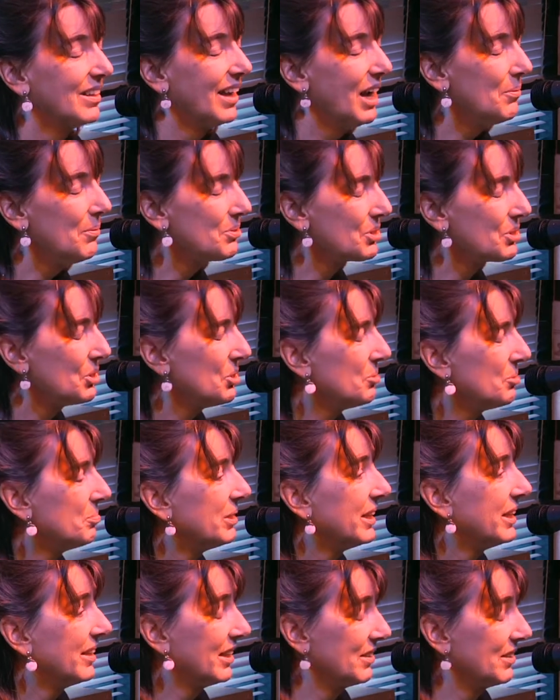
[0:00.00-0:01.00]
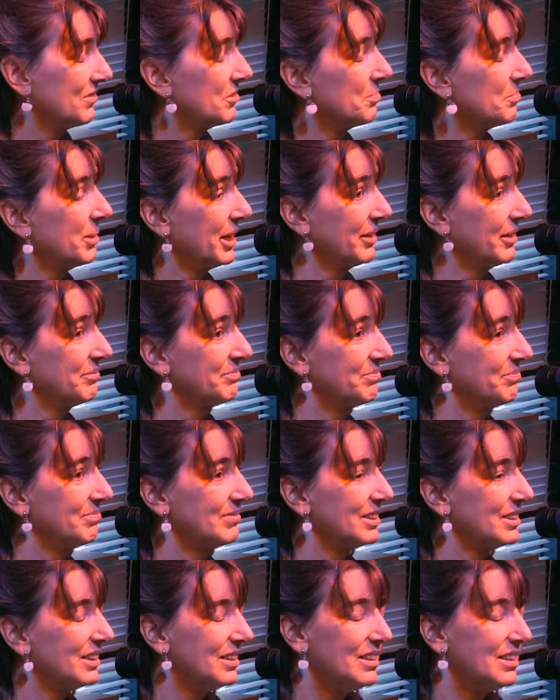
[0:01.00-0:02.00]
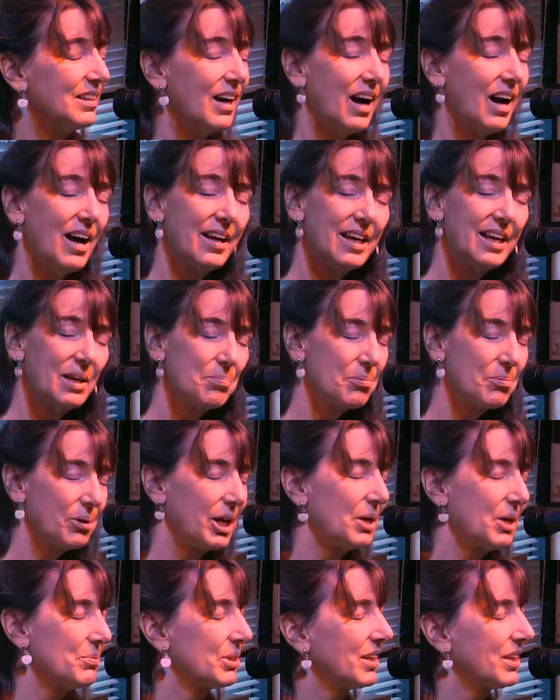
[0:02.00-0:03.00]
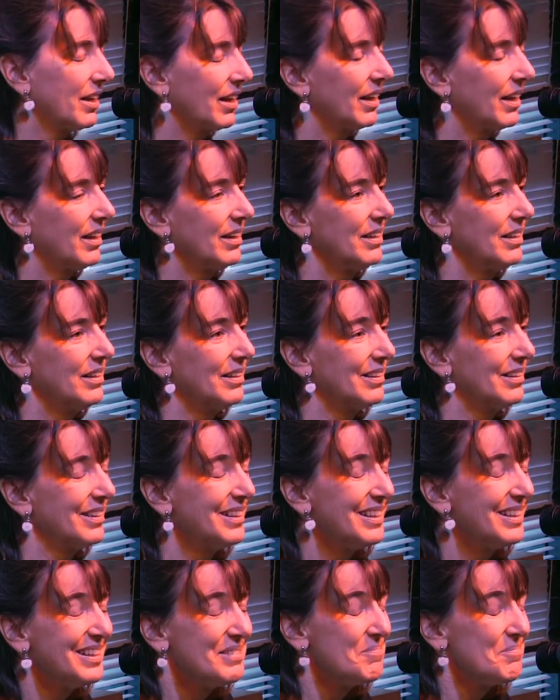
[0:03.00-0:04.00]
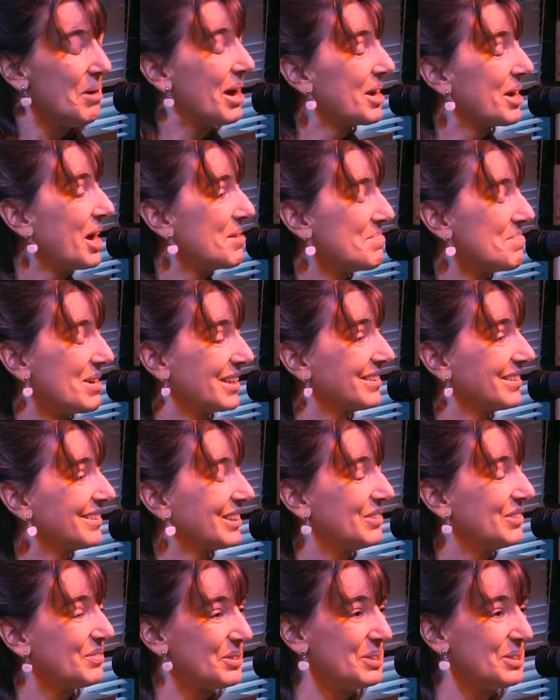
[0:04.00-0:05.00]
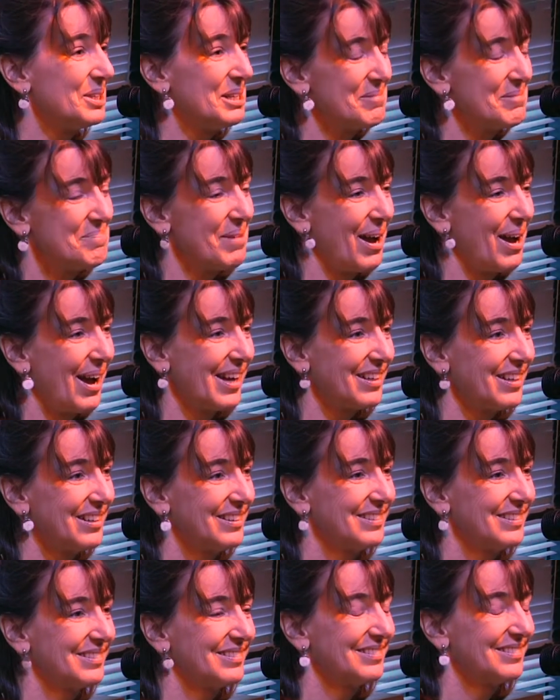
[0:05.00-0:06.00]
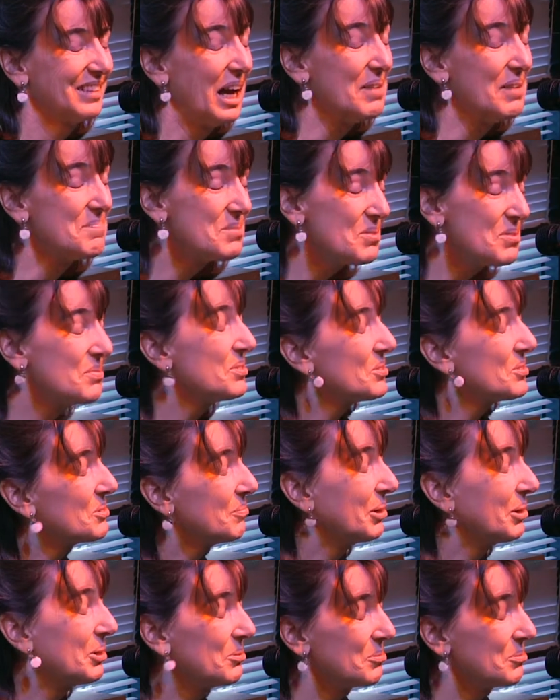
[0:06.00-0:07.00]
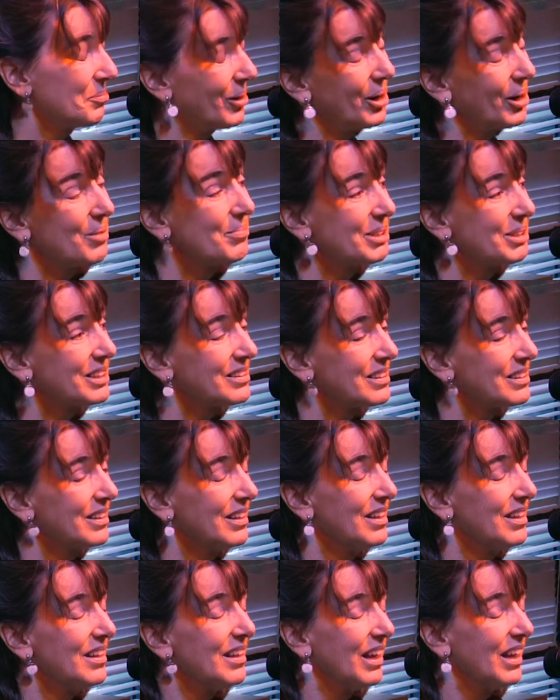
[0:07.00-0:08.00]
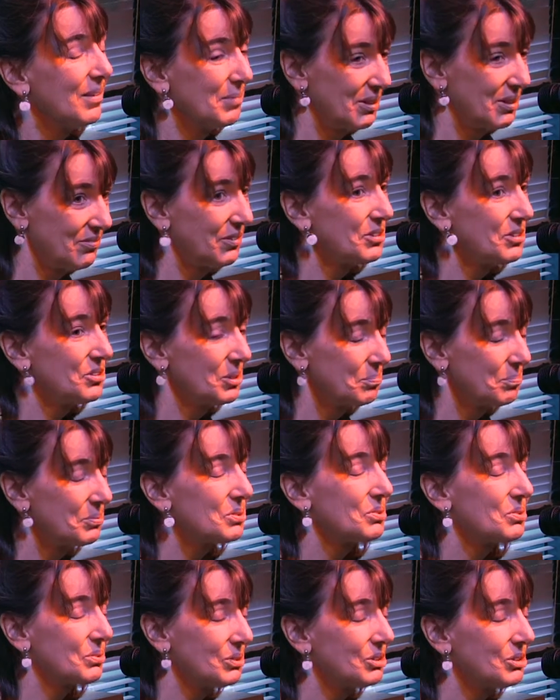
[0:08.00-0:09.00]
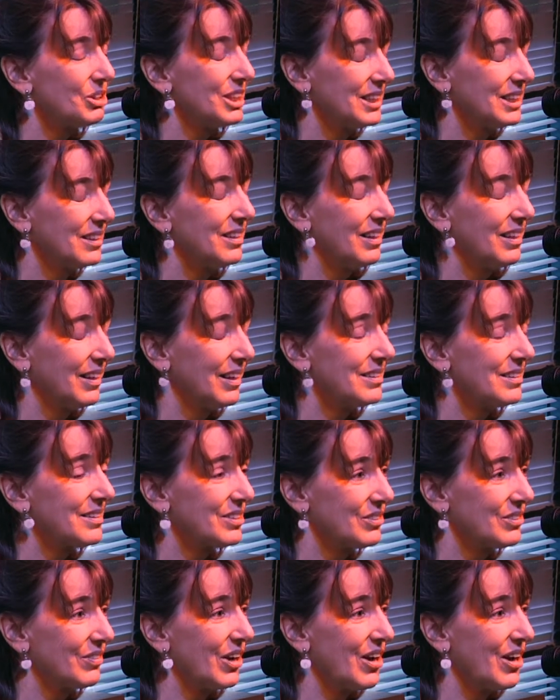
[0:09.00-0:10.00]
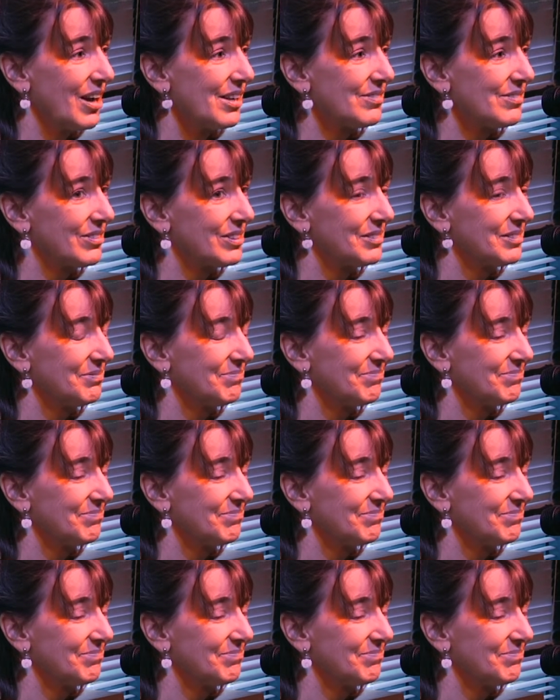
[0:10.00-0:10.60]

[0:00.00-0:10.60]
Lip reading: That was a new beginning for me. I kept working with Ken, and I got my self-esteem back. I moved into my new apartment, and my friendship with Georgia and Dan survived.